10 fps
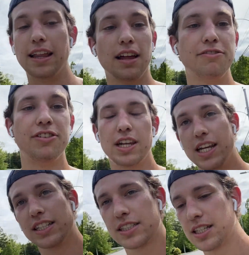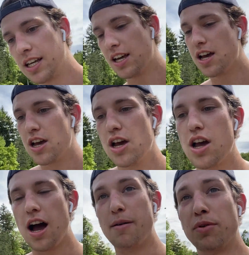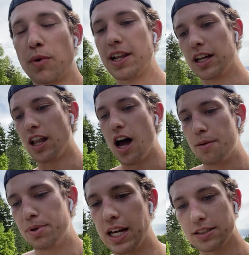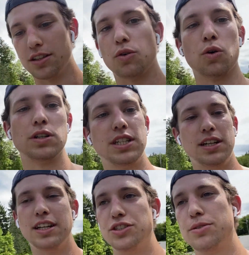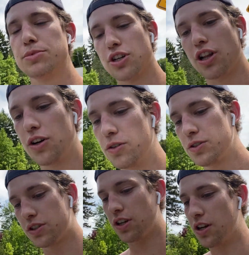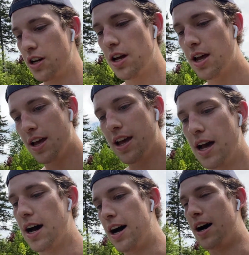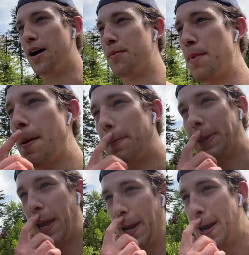love fitness. I've been running a lot because of the quarantine and gyms are closed. But then